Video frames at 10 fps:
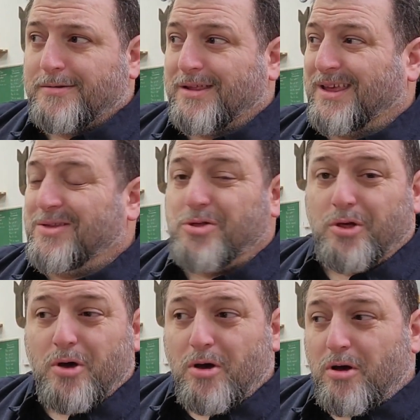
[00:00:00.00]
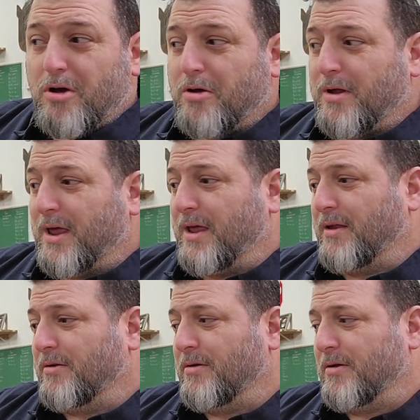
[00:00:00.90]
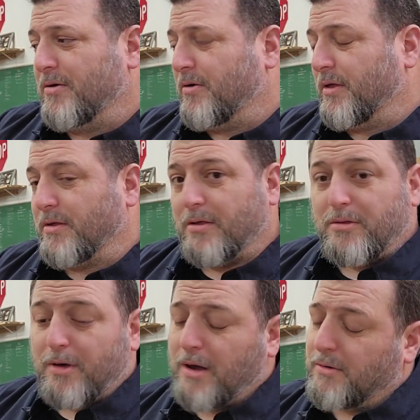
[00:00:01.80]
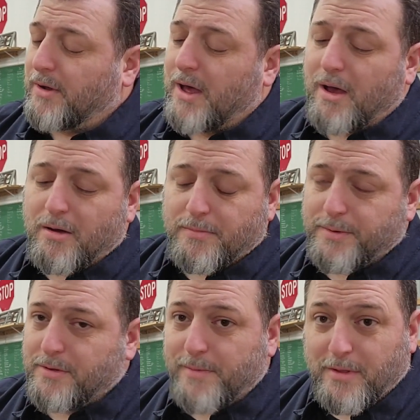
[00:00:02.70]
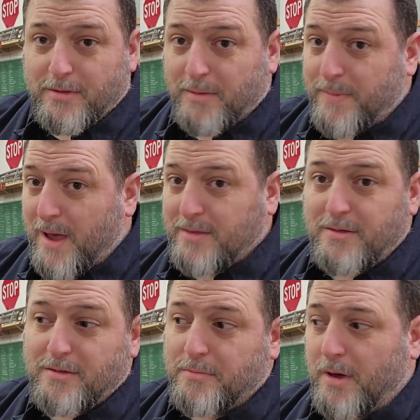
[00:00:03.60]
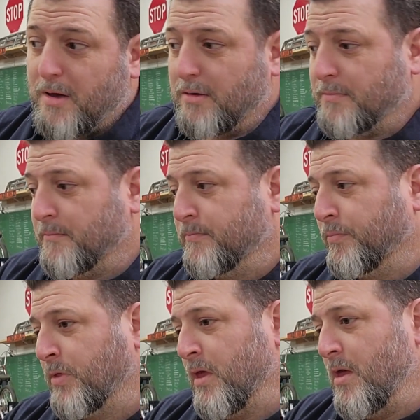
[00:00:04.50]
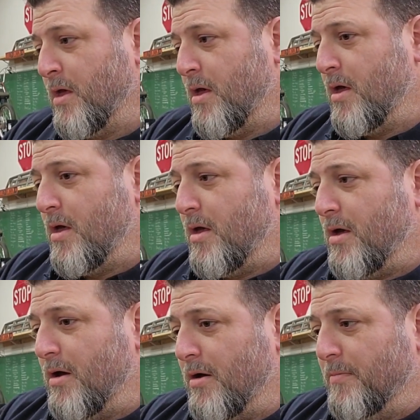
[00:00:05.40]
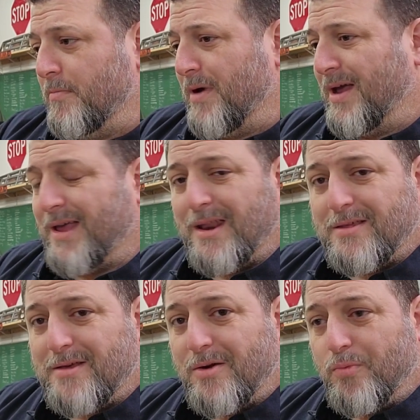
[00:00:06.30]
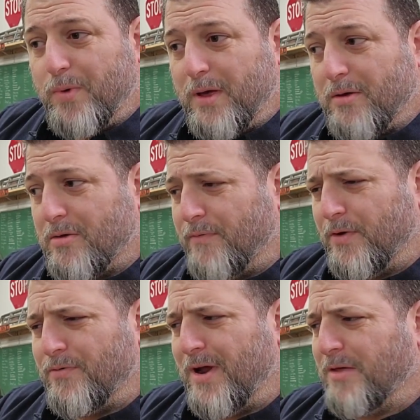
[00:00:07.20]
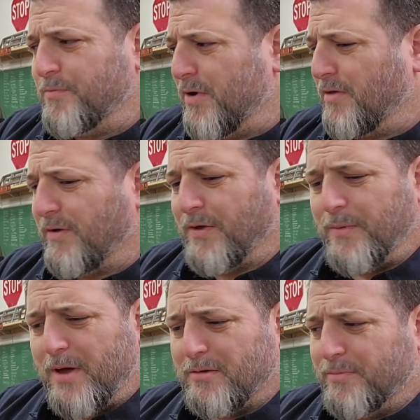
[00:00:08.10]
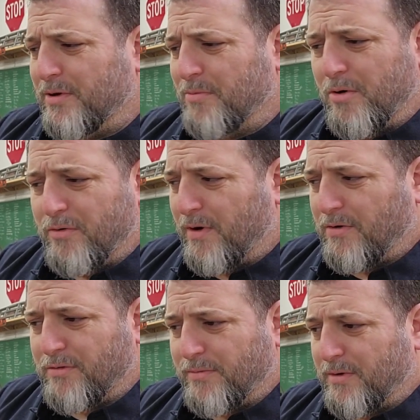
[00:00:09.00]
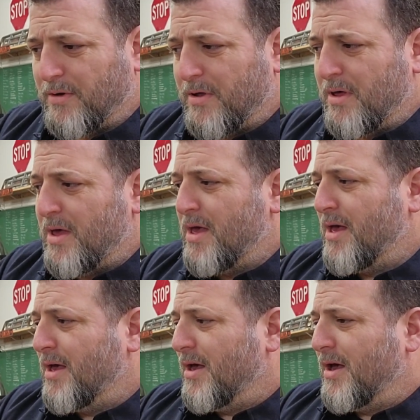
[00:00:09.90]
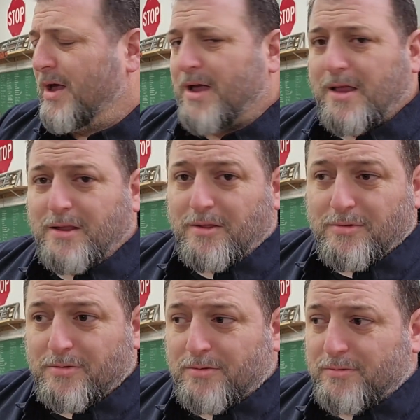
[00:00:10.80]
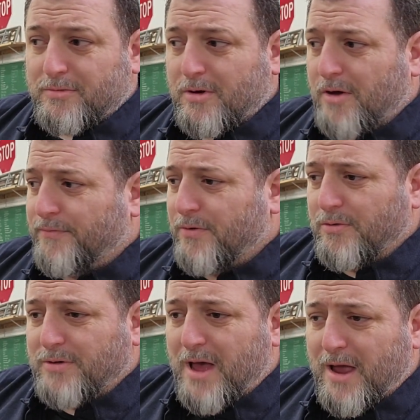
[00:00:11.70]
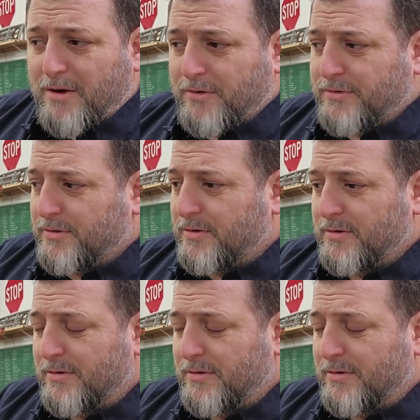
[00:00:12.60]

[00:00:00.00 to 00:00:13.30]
The EGR and all this. Dude, I don't know how, but somehow this thing passes smog. I get a set of wheels off of Greg's brother. I think we helped him put a motor in or something. I got these off-road tires.